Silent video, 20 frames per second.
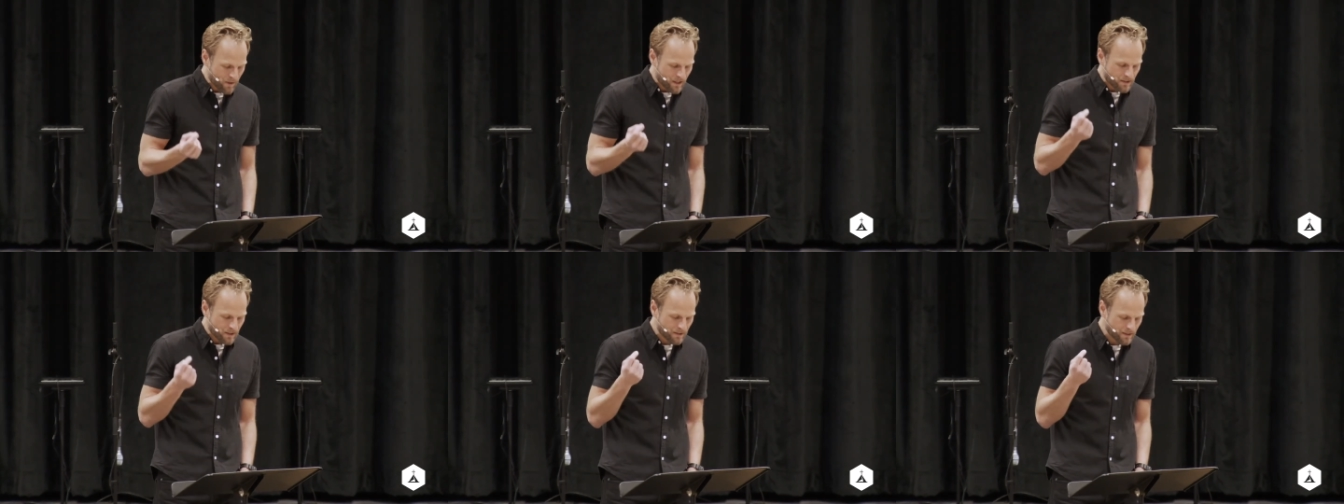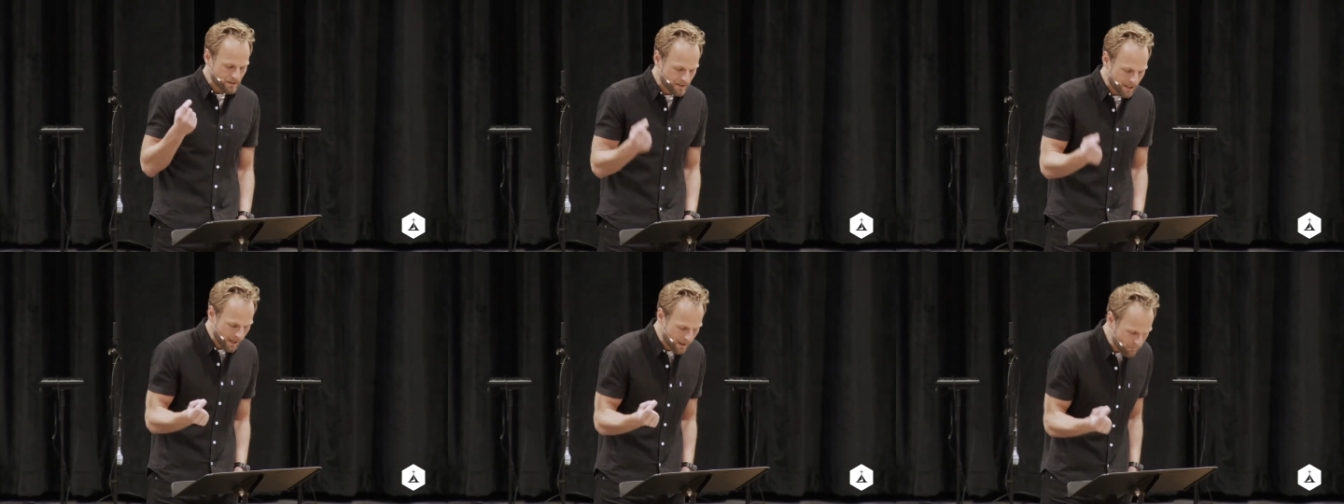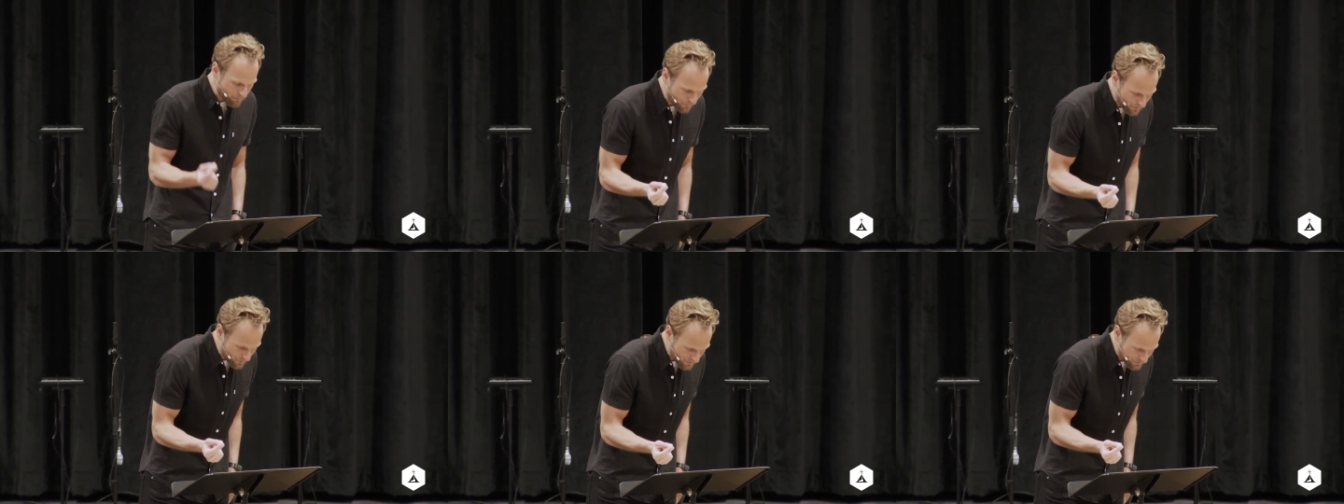to the
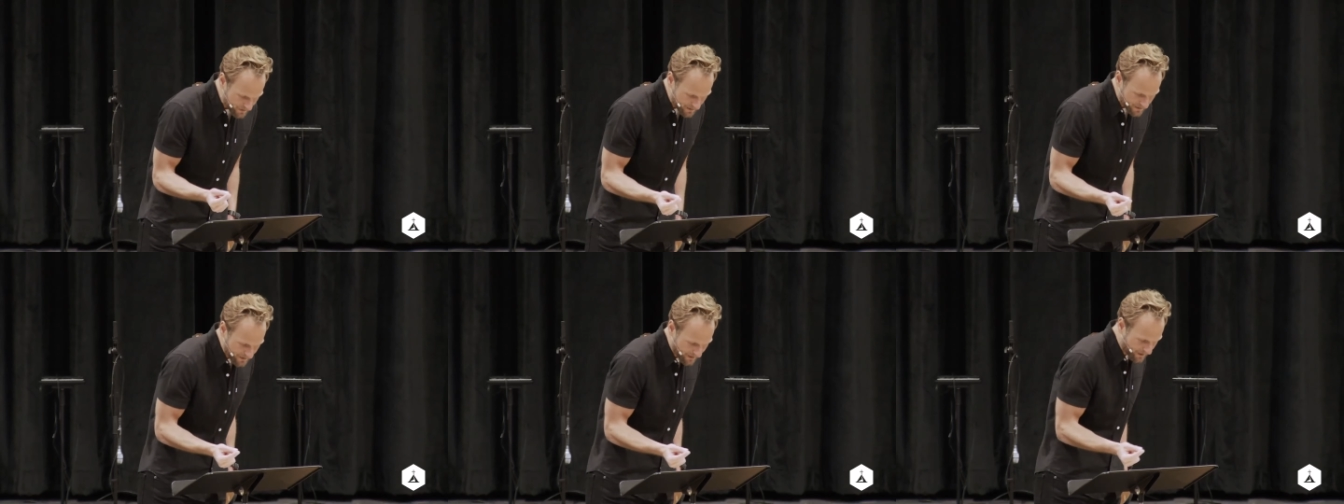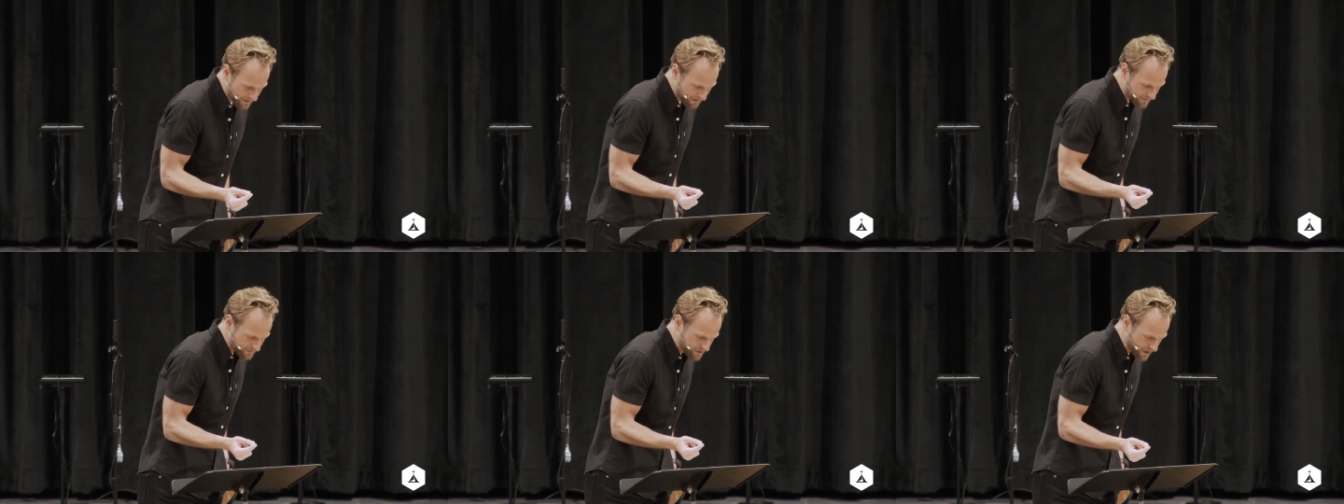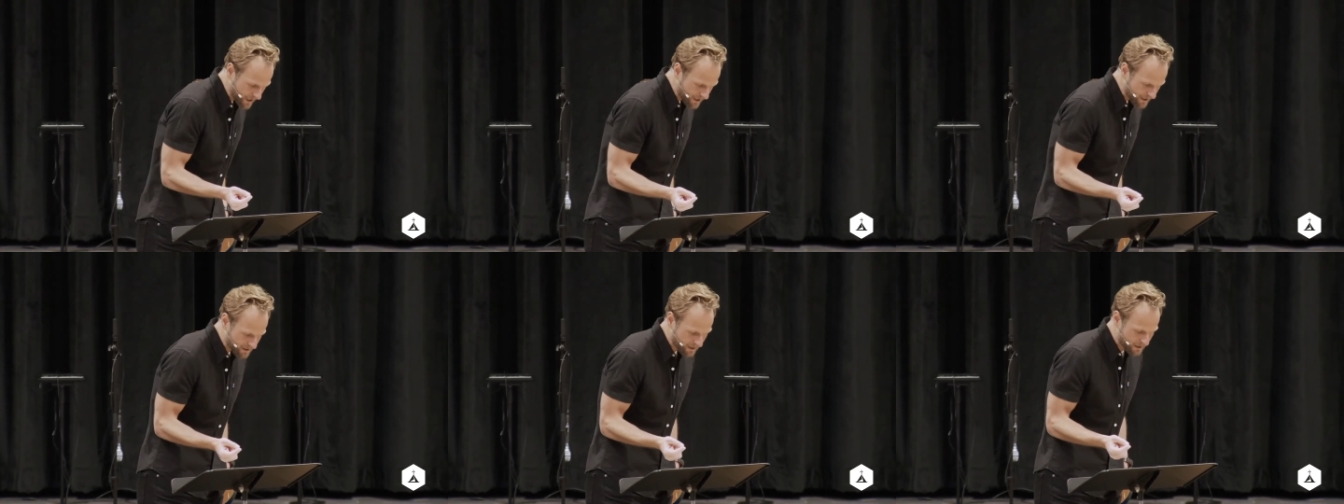temple of the God of
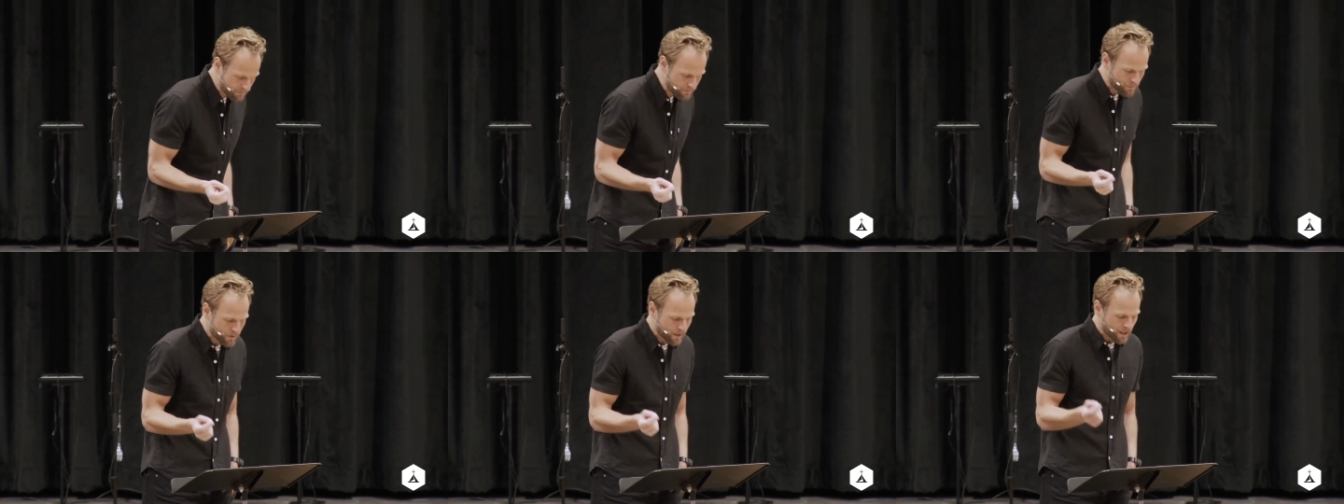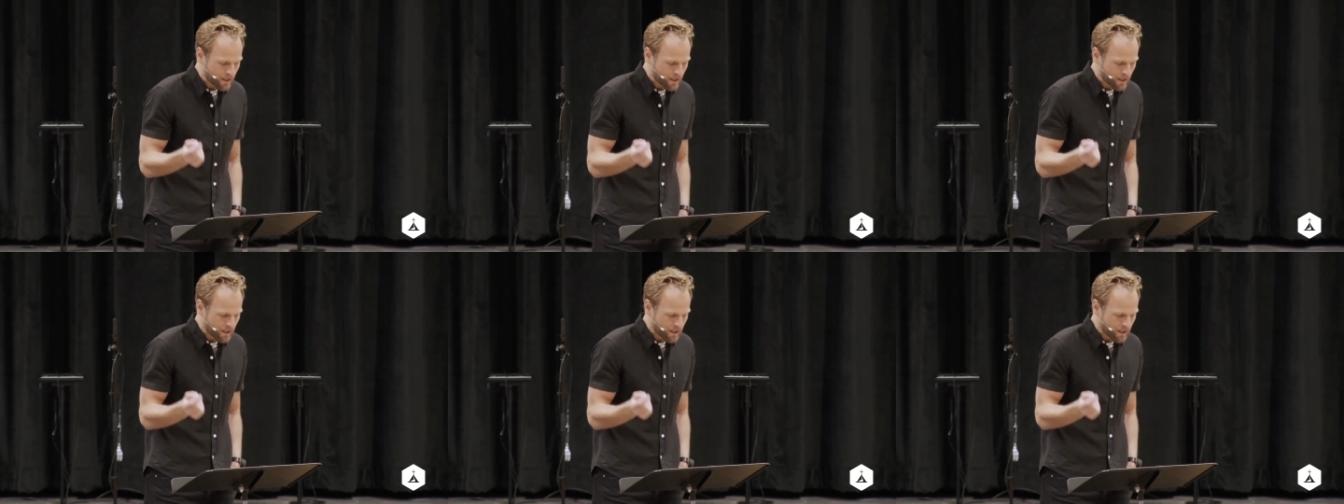Jacob.